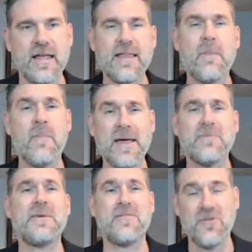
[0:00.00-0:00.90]
And that
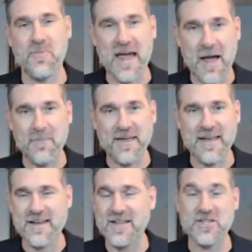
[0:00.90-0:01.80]
makes me super happy.
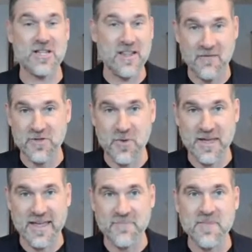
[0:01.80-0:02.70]
And I just love
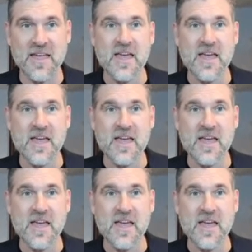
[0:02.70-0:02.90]
doing it.